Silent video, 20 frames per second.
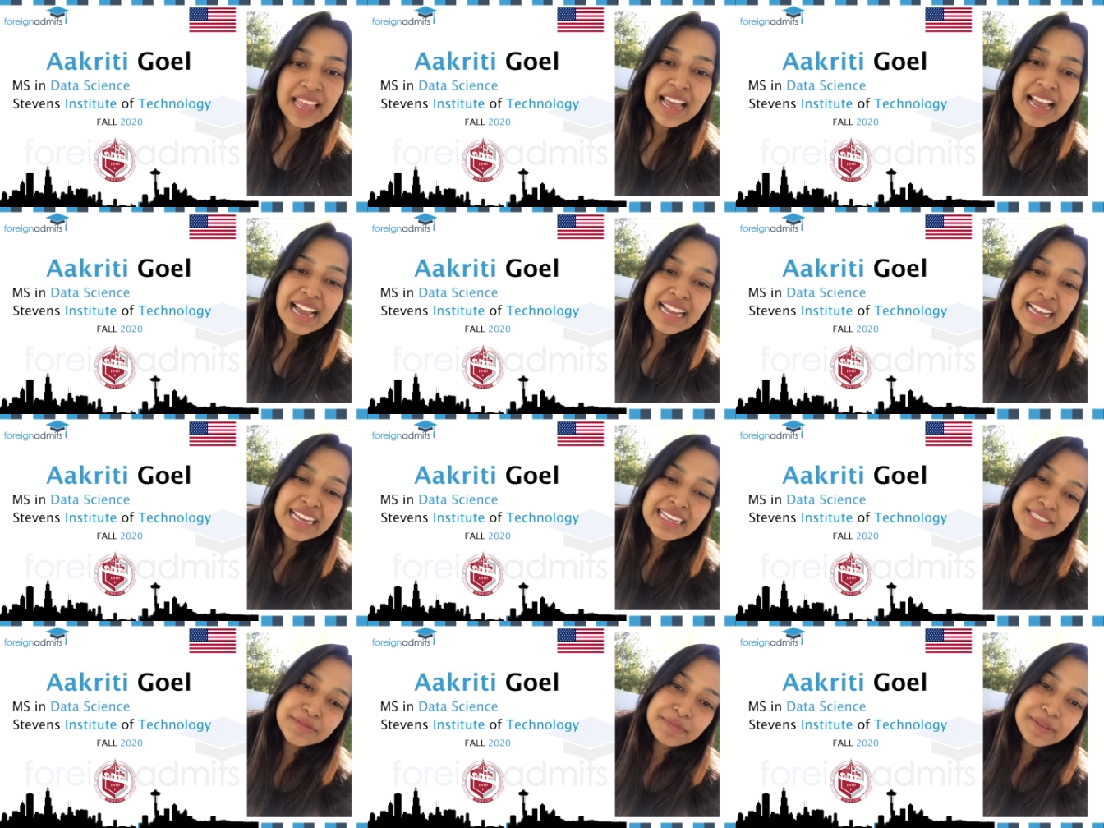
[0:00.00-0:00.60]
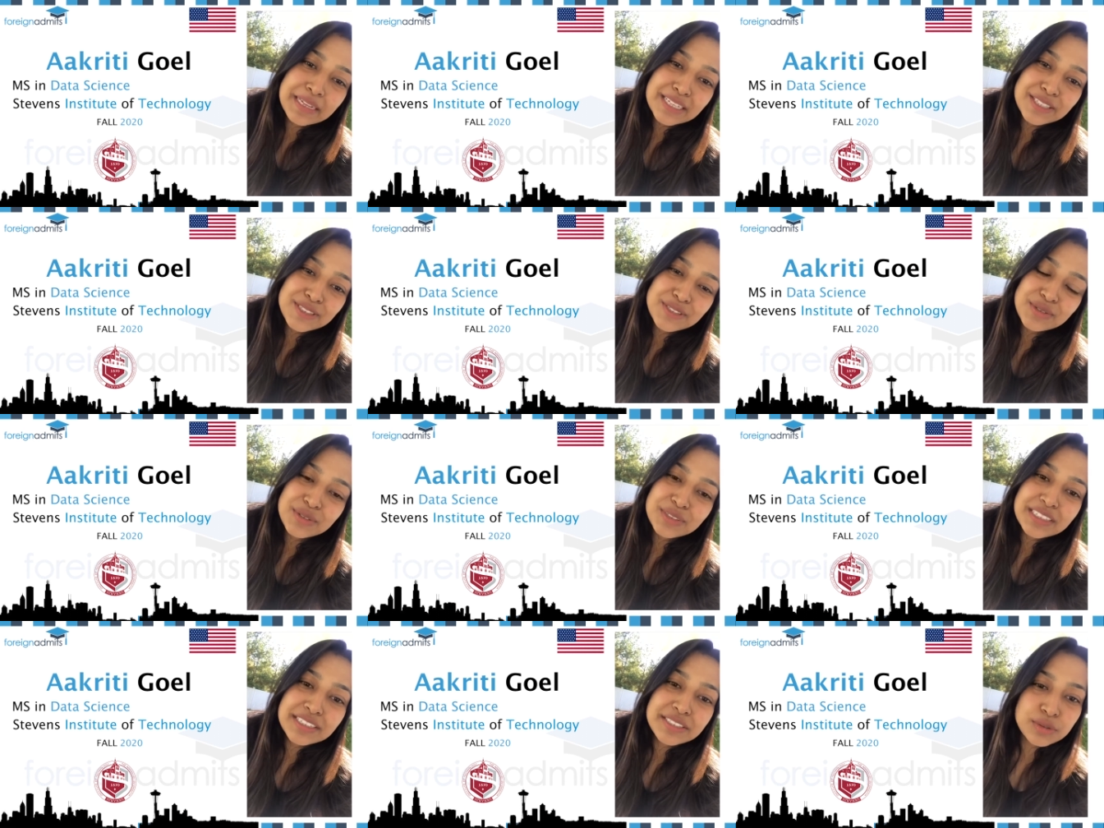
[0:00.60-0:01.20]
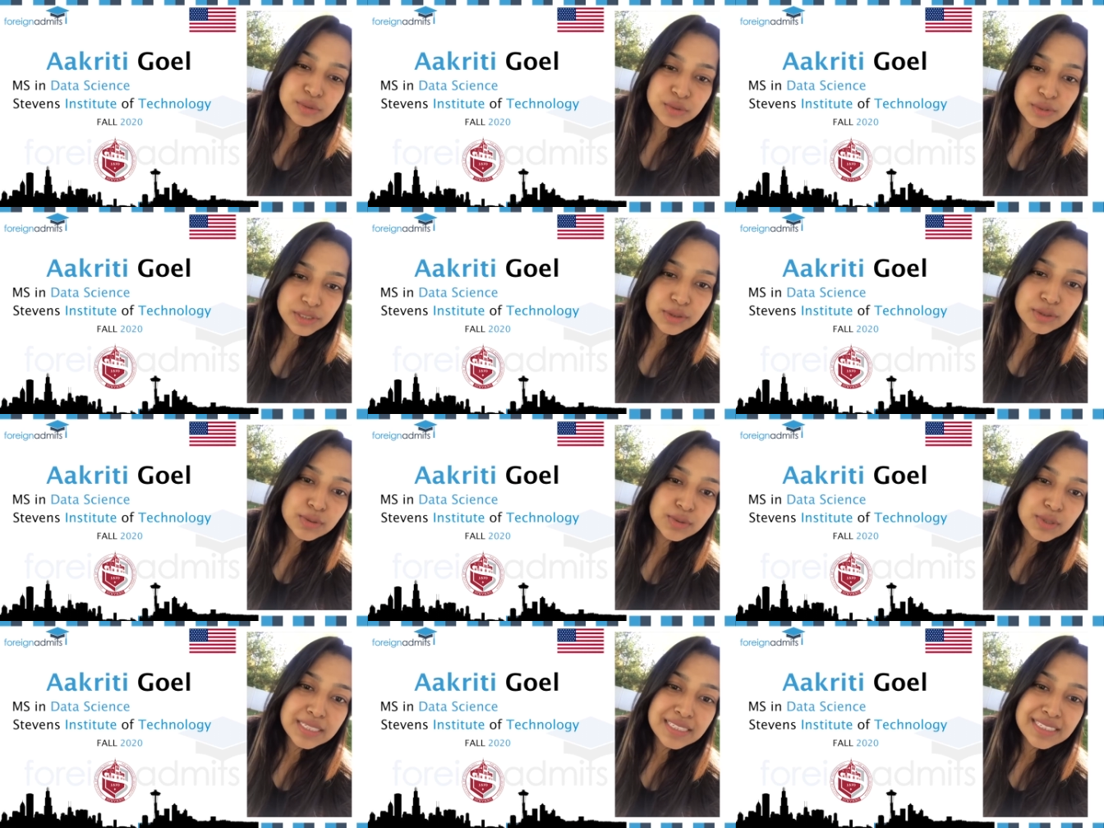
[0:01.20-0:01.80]
I had applied to only two
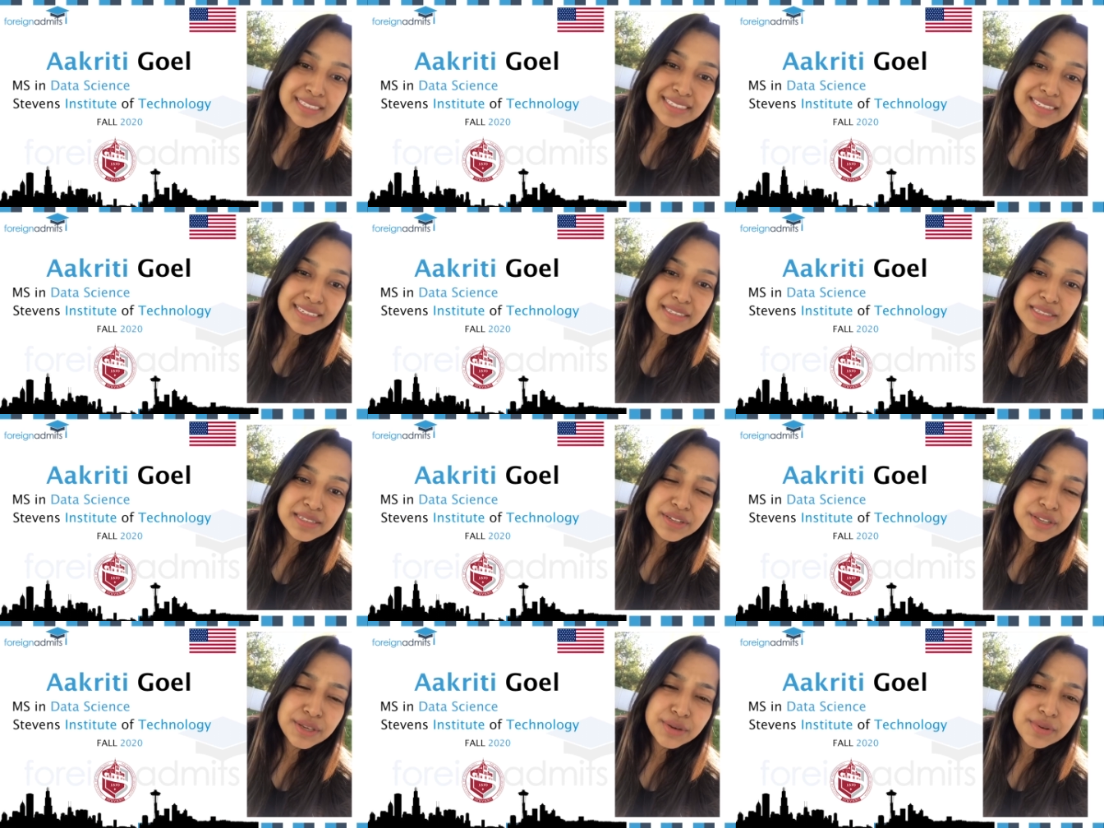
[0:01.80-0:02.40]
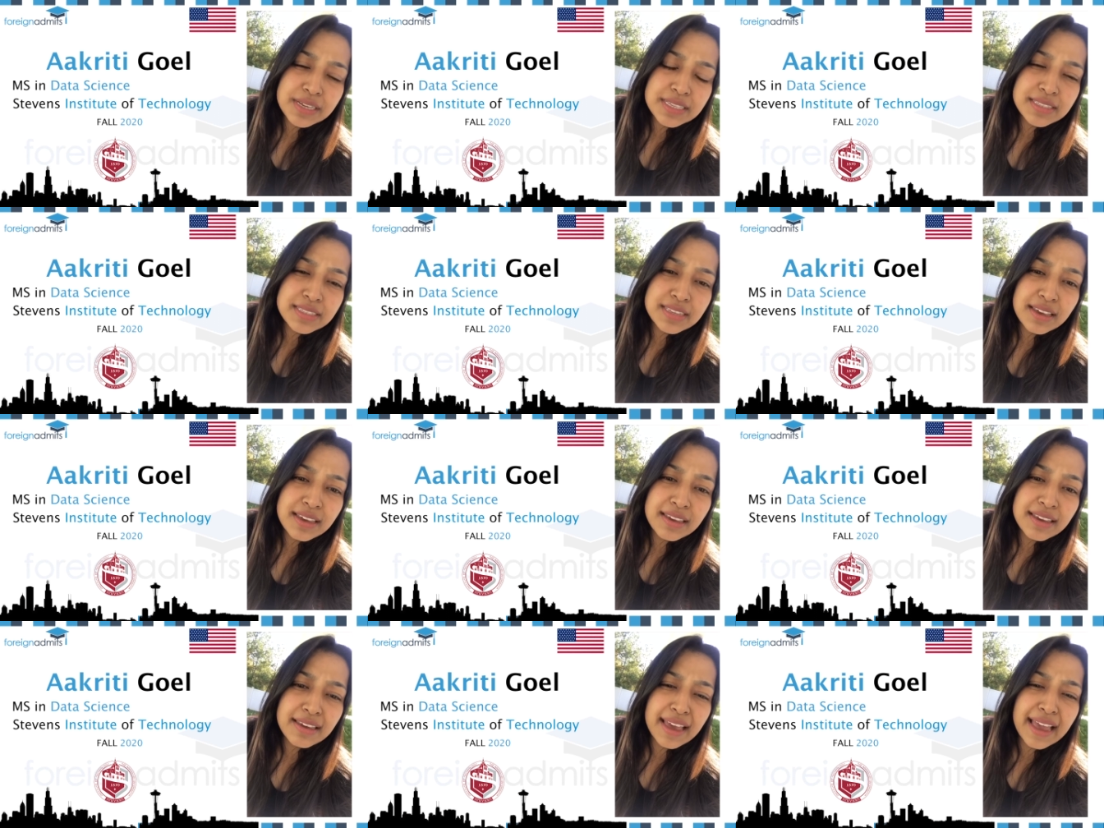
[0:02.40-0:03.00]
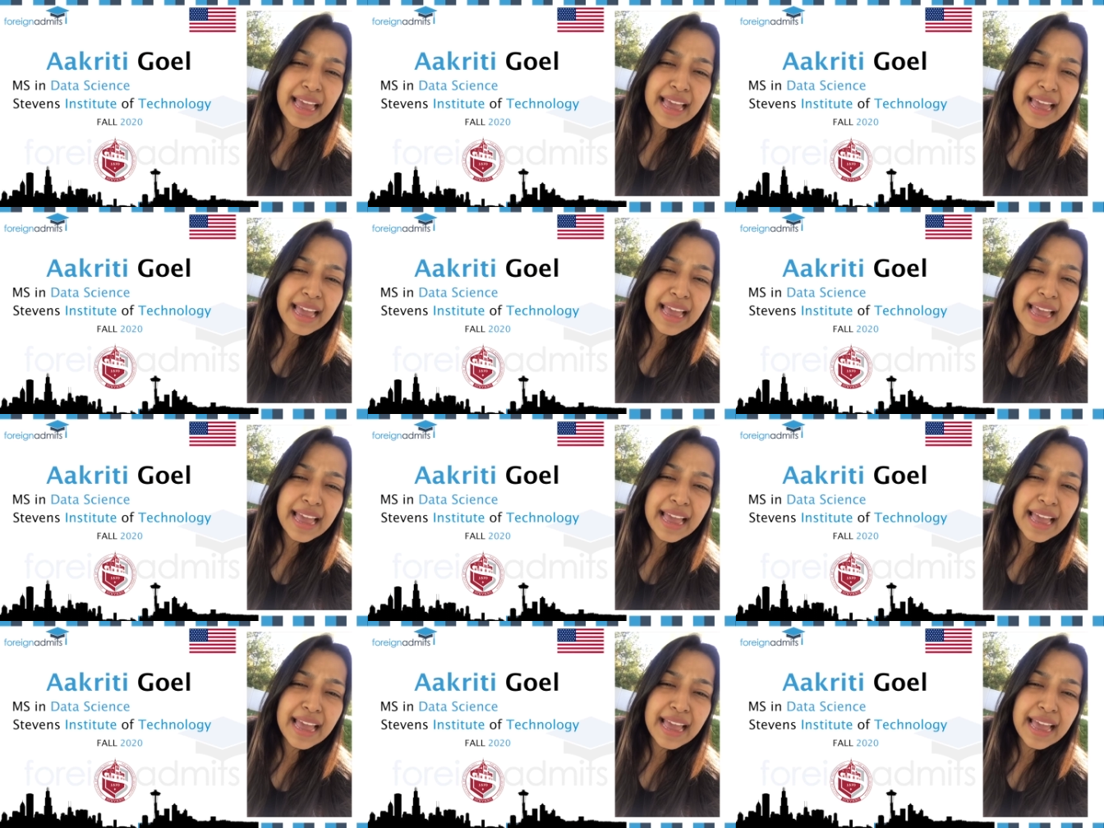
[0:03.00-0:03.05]
universities in USA